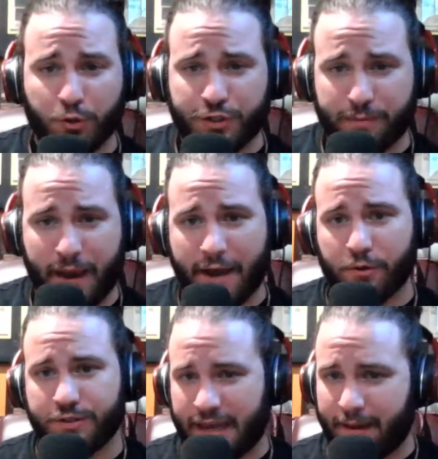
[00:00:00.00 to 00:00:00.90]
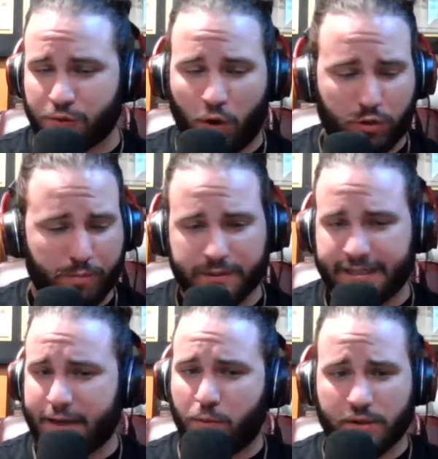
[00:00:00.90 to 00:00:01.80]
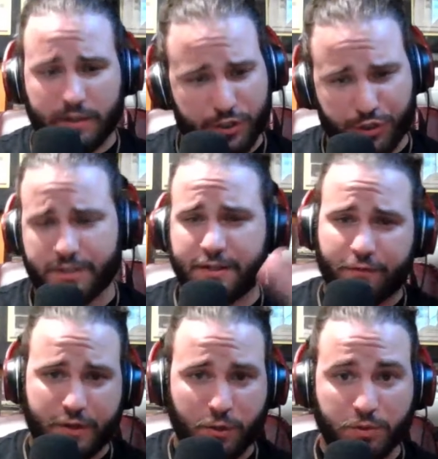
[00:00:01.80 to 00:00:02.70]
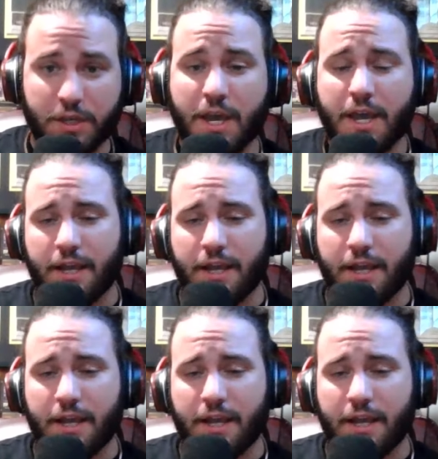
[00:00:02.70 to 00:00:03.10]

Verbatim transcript: Coaching matters. Sam Darnold, Malik Willis, Justin Fields.